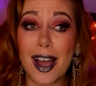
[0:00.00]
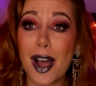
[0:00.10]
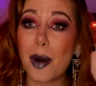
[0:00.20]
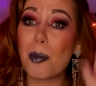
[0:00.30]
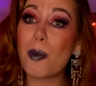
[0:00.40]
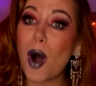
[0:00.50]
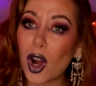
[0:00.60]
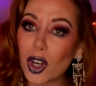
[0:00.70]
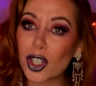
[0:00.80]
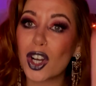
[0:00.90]

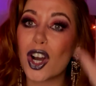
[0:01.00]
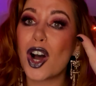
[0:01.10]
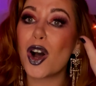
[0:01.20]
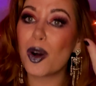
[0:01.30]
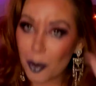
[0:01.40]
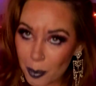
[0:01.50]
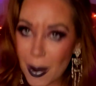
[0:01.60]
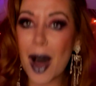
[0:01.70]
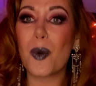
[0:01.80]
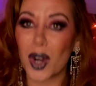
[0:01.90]
Mark
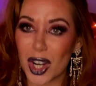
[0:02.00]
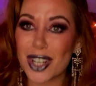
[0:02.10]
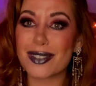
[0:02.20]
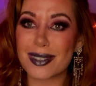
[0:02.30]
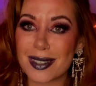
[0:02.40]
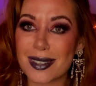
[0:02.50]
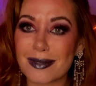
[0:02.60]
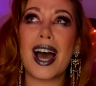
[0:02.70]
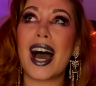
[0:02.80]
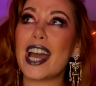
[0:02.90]
my words.
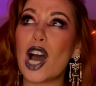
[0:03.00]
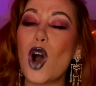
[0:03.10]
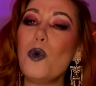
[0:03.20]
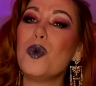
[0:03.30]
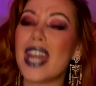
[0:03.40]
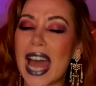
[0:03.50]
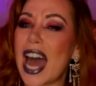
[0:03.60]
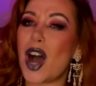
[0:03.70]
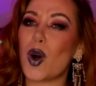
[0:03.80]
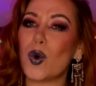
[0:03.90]
I hope
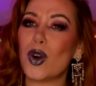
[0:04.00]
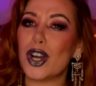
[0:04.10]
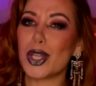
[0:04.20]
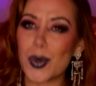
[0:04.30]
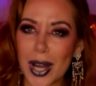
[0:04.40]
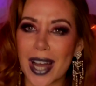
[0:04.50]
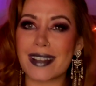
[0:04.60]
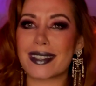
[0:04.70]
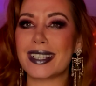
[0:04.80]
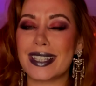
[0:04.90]
now you
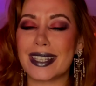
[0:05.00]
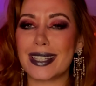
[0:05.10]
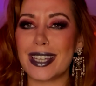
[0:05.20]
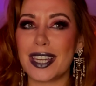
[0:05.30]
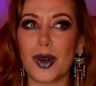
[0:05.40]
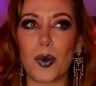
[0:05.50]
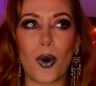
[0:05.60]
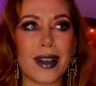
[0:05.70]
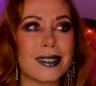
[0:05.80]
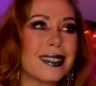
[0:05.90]
guys can see
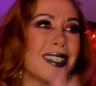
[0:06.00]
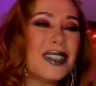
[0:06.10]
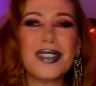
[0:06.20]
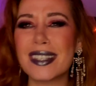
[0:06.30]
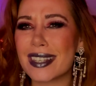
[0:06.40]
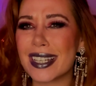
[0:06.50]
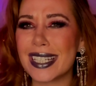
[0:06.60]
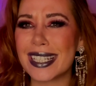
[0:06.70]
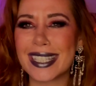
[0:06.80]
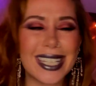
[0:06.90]
why
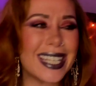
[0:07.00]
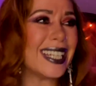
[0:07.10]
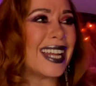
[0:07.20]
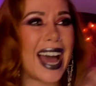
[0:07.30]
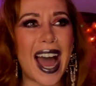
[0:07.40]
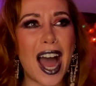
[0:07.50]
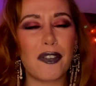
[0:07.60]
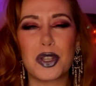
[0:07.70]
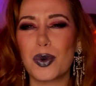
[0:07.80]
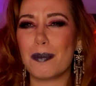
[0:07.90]
Stevenson didn't
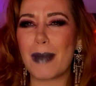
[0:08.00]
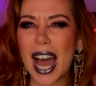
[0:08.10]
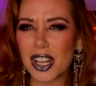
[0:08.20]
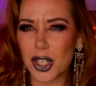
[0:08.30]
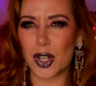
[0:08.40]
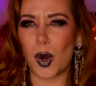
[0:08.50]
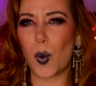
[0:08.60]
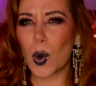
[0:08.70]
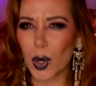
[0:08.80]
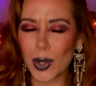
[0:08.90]
have to imagine a
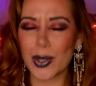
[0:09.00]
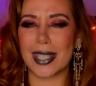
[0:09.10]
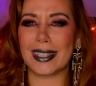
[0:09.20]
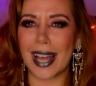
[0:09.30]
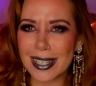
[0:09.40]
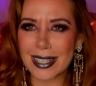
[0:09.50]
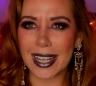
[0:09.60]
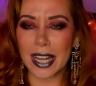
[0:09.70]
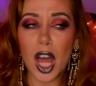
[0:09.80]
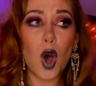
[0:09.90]
world in
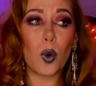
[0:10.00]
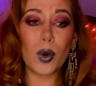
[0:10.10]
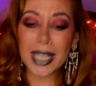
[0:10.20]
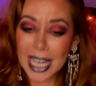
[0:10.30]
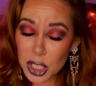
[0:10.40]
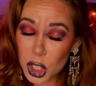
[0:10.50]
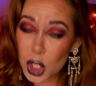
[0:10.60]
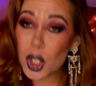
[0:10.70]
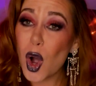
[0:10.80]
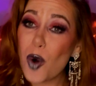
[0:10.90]
London when he had
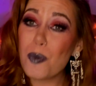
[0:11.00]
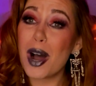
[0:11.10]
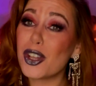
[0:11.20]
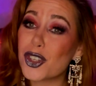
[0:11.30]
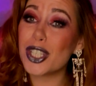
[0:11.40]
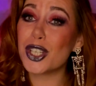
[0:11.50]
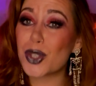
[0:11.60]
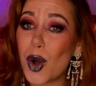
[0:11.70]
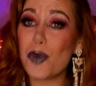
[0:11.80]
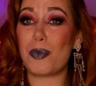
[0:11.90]
so much in his
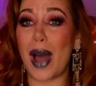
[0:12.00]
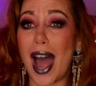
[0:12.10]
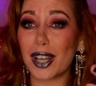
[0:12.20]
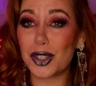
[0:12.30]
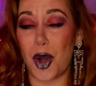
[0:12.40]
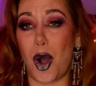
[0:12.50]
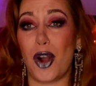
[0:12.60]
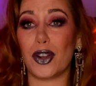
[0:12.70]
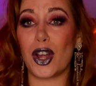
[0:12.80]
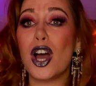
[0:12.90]
own
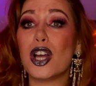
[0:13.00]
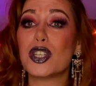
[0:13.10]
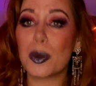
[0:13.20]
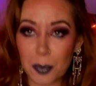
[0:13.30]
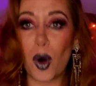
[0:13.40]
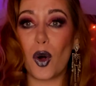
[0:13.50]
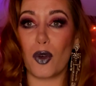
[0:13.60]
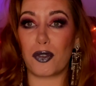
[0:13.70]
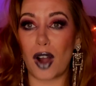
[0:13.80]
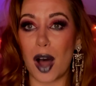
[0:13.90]
backyard to pull
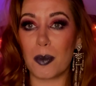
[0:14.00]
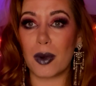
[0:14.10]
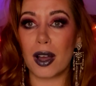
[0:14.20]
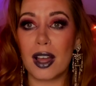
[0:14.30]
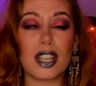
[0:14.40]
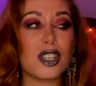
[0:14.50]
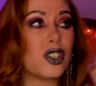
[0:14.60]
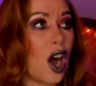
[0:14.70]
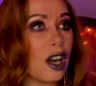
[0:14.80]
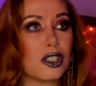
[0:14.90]
from. Dr.